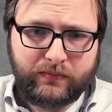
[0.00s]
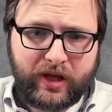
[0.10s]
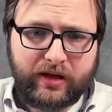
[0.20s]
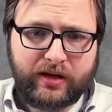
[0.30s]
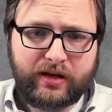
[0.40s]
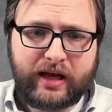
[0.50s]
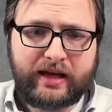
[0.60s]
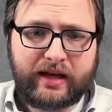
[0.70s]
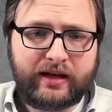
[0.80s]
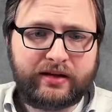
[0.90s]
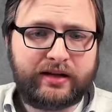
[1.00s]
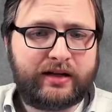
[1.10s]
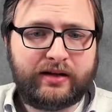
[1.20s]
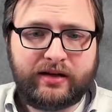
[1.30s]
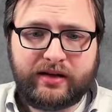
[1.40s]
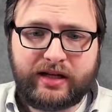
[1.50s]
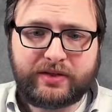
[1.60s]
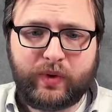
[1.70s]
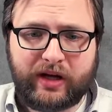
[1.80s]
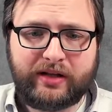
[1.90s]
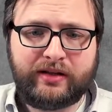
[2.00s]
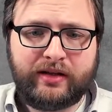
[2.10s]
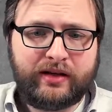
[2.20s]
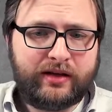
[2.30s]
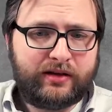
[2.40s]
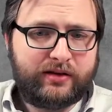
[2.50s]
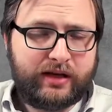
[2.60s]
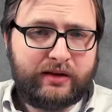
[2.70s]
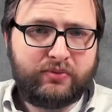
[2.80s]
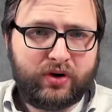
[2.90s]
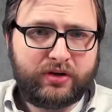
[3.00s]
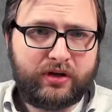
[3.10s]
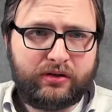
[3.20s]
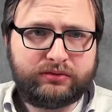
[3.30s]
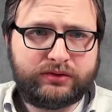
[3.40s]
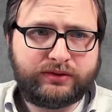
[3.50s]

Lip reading: and this one in Bordeaux